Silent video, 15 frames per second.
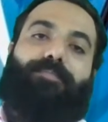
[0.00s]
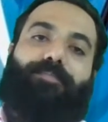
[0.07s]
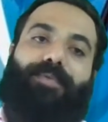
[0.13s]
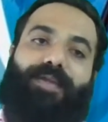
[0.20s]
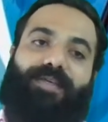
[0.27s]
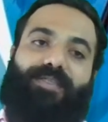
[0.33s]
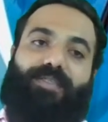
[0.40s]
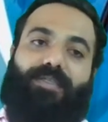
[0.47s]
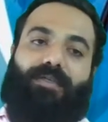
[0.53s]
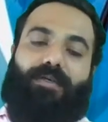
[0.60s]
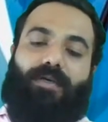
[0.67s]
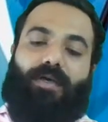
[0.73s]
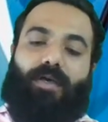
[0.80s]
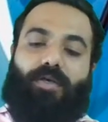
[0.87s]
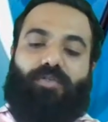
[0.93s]
So first of
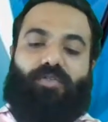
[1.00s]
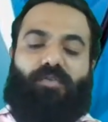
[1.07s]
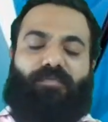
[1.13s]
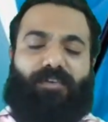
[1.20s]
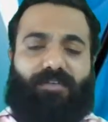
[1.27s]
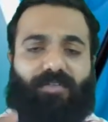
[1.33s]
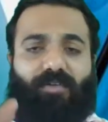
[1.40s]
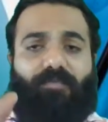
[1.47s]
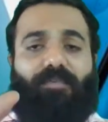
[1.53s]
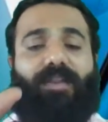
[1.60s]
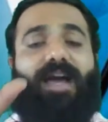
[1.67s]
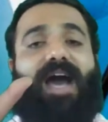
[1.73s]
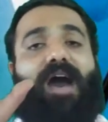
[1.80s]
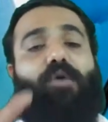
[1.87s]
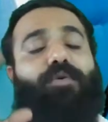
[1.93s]
all, how can you
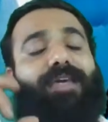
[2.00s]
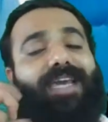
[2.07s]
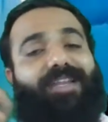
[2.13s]
calculate?